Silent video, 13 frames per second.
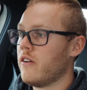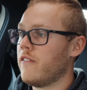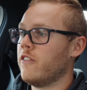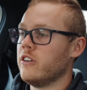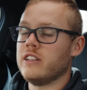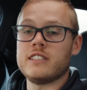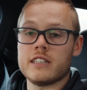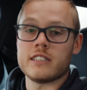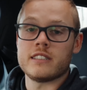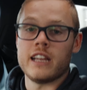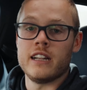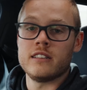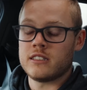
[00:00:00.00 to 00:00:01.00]
46
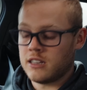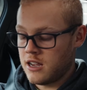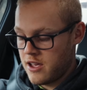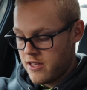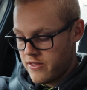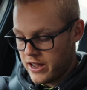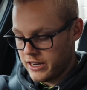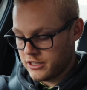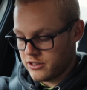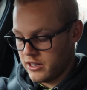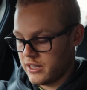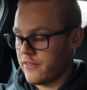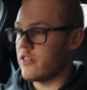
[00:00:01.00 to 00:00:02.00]
cents, that is
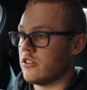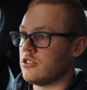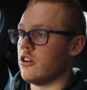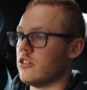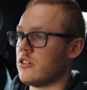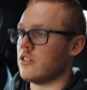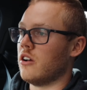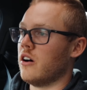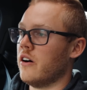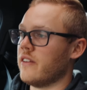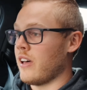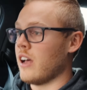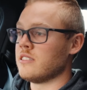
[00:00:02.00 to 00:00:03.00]
going to give you a total
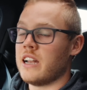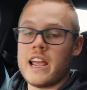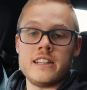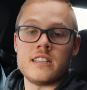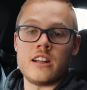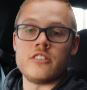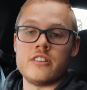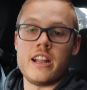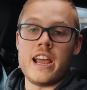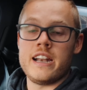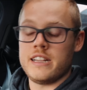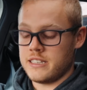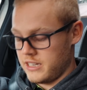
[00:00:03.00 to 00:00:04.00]
of
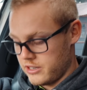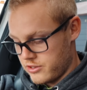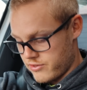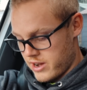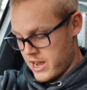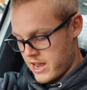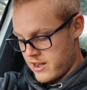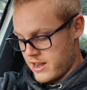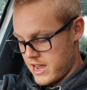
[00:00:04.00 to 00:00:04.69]
1,886 Rand